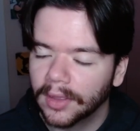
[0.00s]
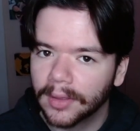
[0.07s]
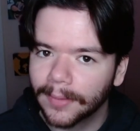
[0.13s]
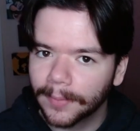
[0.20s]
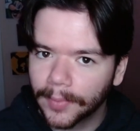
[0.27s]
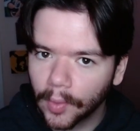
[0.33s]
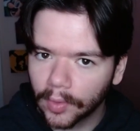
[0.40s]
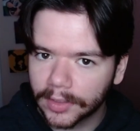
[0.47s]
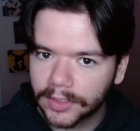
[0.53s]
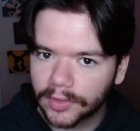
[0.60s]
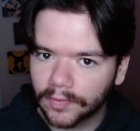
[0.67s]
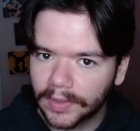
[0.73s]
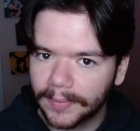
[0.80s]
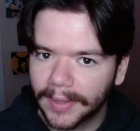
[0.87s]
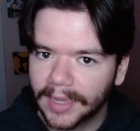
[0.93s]
ports,
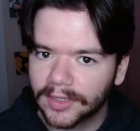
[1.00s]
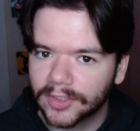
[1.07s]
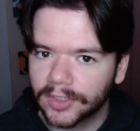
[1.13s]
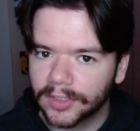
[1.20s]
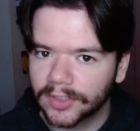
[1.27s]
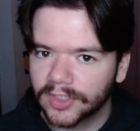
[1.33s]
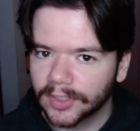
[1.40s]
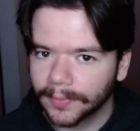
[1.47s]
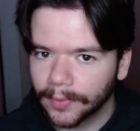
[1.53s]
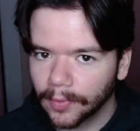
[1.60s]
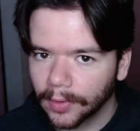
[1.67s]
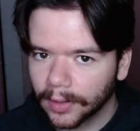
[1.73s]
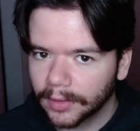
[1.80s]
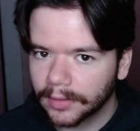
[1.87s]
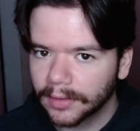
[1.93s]
remasters,
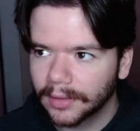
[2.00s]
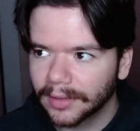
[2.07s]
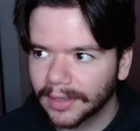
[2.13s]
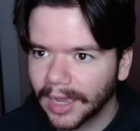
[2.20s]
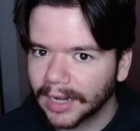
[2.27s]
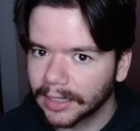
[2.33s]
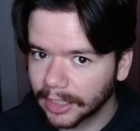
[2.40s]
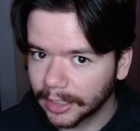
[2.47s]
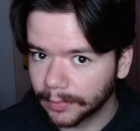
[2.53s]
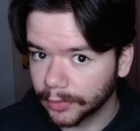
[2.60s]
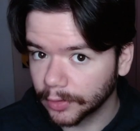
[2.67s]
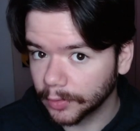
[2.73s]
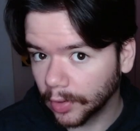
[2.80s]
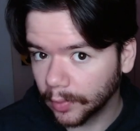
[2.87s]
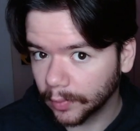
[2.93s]
support, kind of like
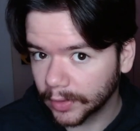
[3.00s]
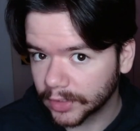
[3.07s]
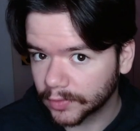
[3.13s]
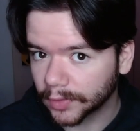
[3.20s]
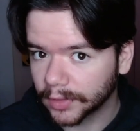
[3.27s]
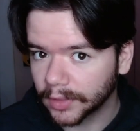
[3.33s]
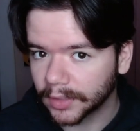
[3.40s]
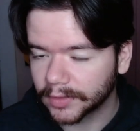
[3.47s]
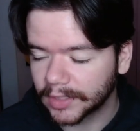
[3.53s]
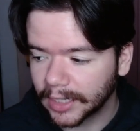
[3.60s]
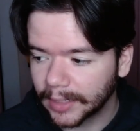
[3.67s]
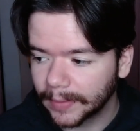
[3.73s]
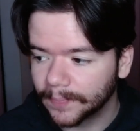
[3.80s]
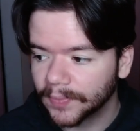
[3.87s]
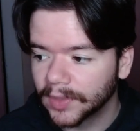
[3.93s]
Bluepoint was for a long
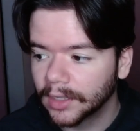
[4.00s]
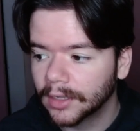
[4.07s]
time,